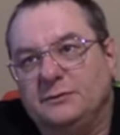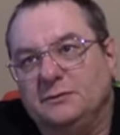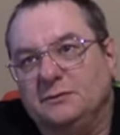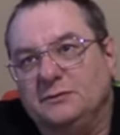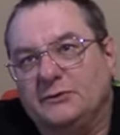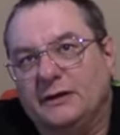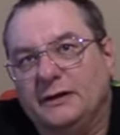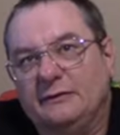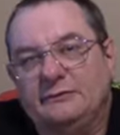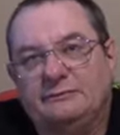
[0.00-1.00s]
to,
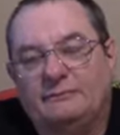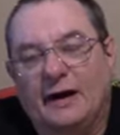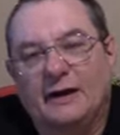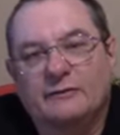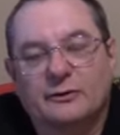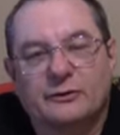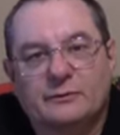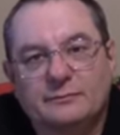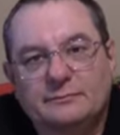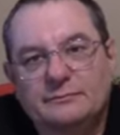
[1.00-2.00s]
say, 500